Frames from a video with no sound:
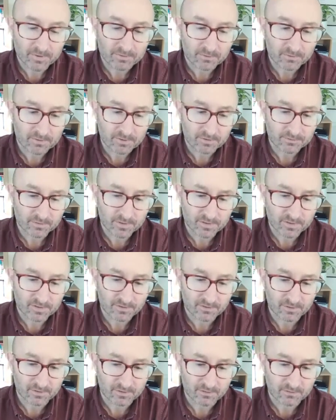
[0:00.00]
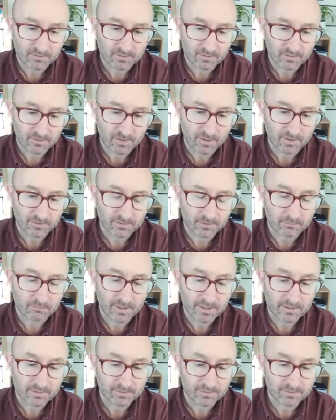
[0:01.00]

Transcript: so different is the rate